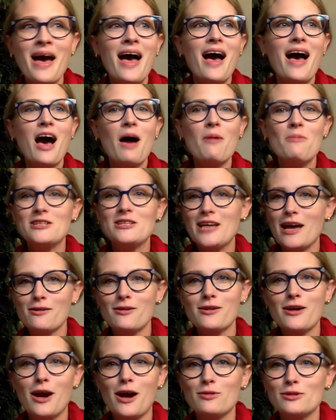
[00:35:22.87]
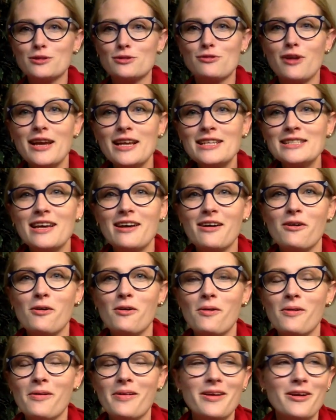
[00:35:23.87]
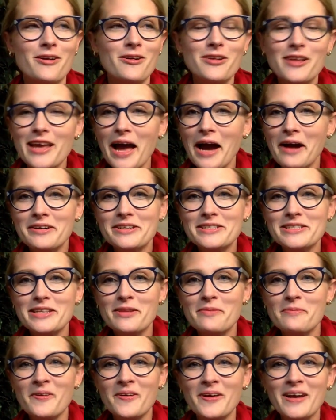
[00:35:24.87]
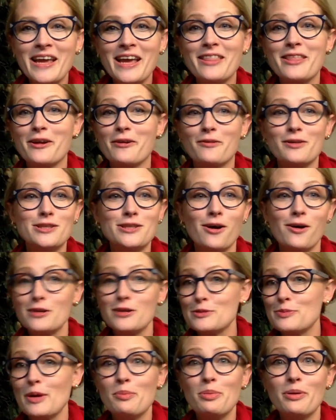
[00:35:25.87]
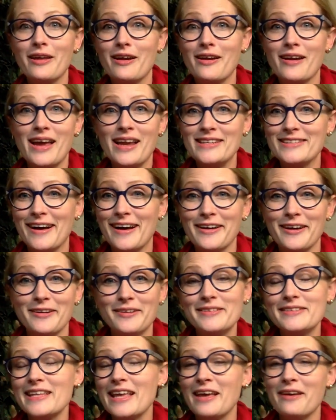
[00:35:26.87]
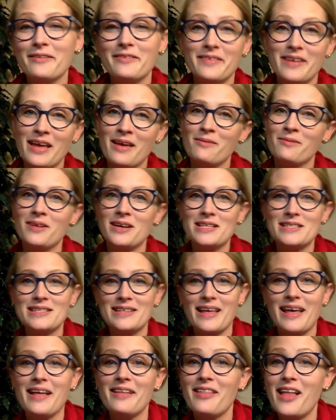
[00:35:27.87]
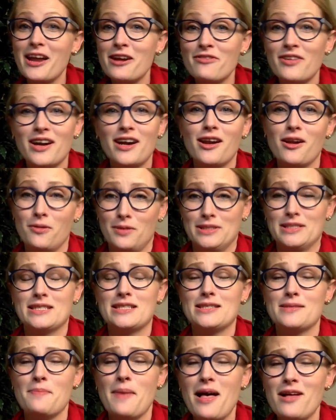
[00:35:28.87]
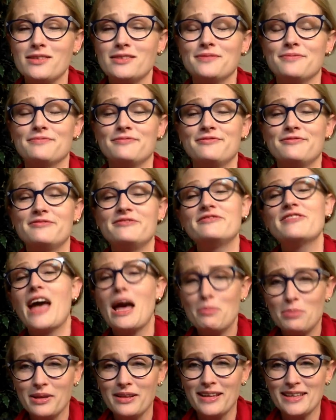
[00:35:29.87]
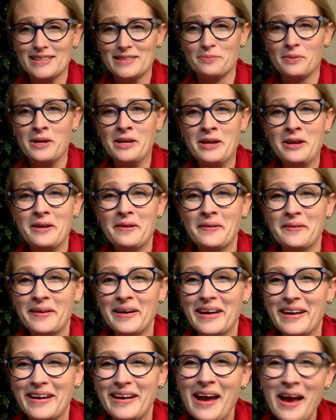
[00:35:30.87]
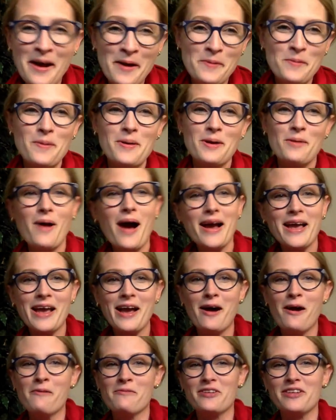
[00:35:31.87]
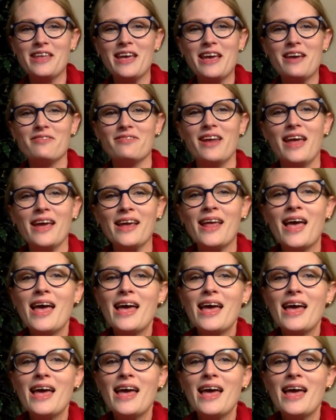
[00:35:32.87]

The taco cart was running till early hours in the morning and there was always people there getting tacos. It was a lot of fun and it always smelled fabulous when we were walking home for the evening.